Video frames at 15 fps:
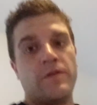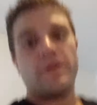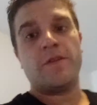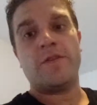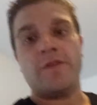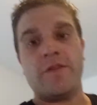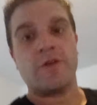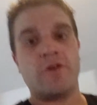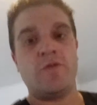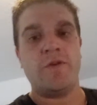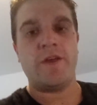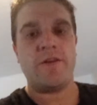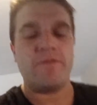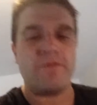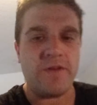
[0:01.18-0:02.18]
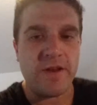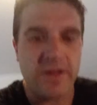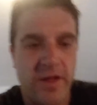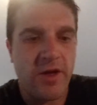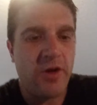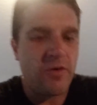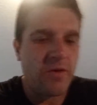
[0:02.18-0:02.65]
this is a quick
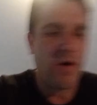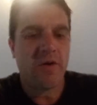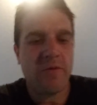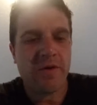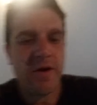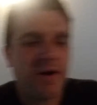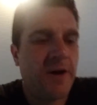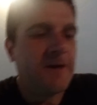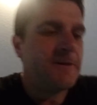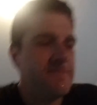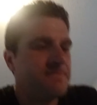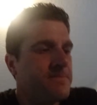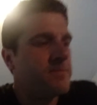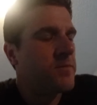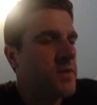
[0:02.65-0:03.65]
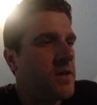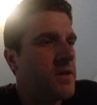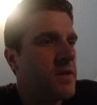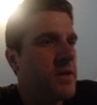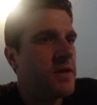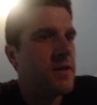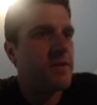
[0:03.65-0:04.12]
video on
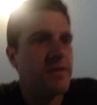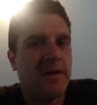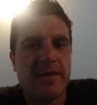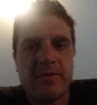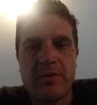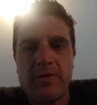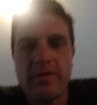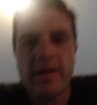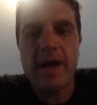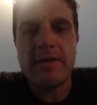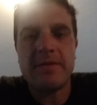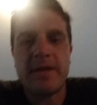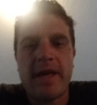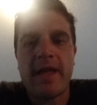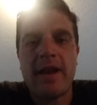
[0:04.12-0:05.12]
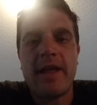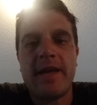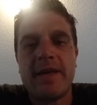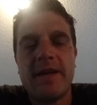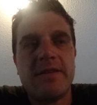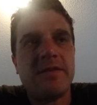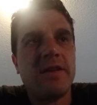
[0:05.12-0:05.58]
it's a 2000 Cadillac
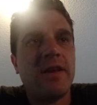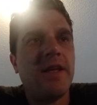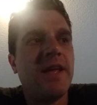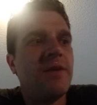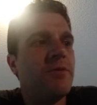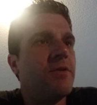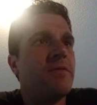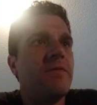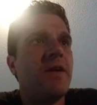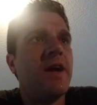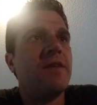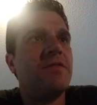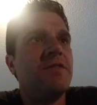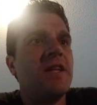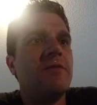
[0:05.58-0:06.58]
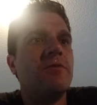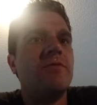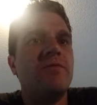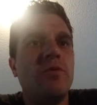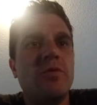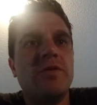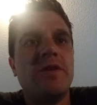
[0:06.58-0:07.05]
Escalade with a 5.7
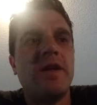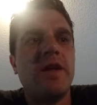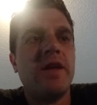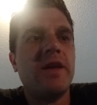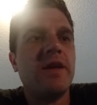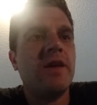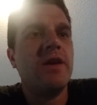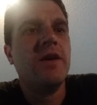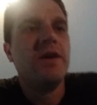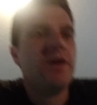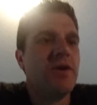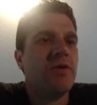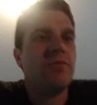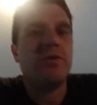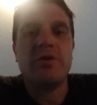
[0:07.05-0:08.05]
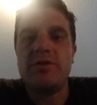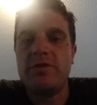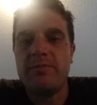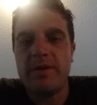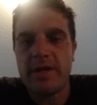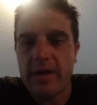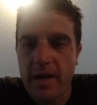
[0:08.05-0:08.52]
vortex, which should
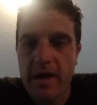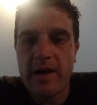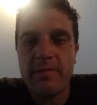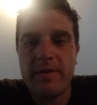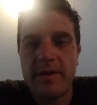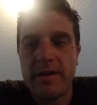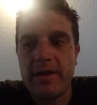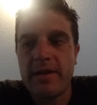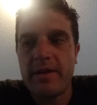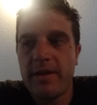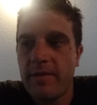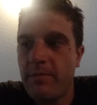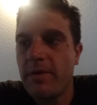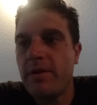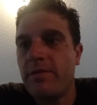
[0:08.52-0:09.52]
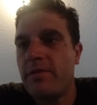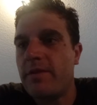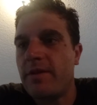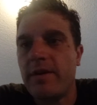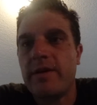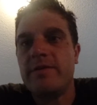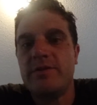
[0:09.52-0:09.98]
be common in most
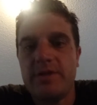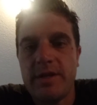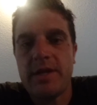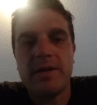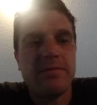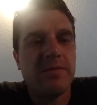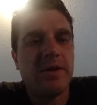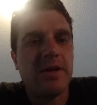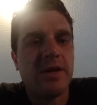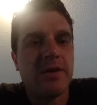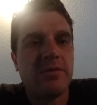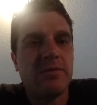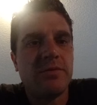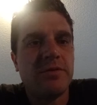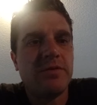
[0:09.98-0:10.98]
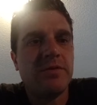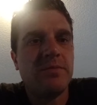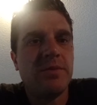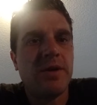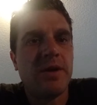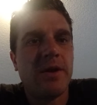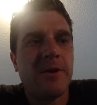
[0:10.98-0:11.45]
GM vehicles.
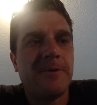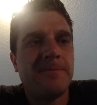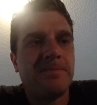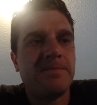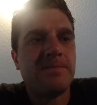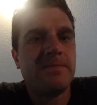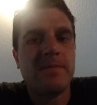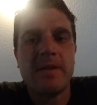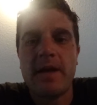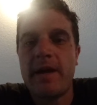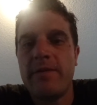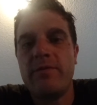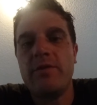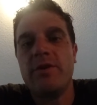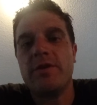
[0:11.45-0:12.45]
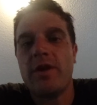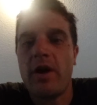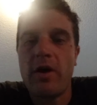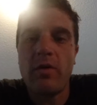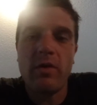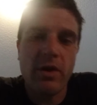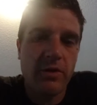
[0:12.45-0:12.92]
But I've looked
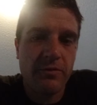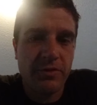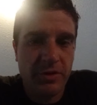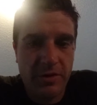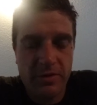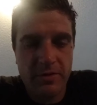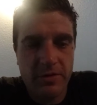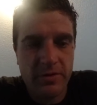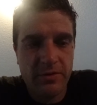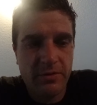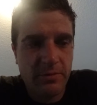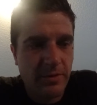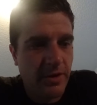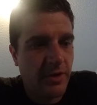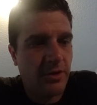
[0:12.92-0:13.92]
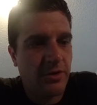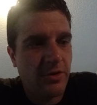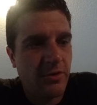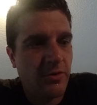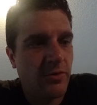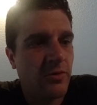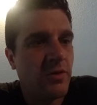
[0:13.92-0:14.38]
all over YouTube and
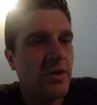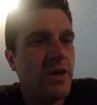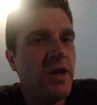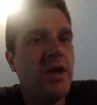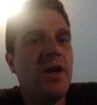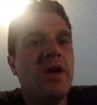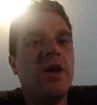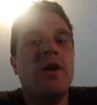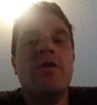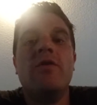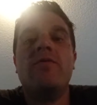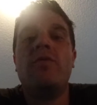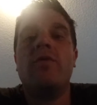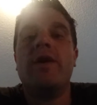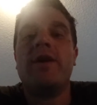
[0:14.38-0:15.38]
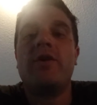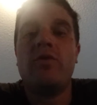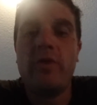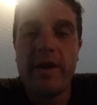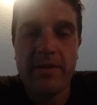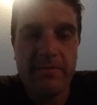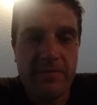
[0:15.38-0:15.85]
Google for a
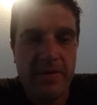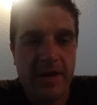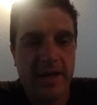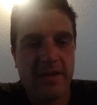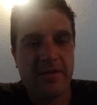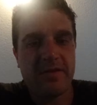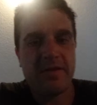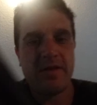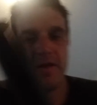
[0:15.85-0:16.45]
quick fix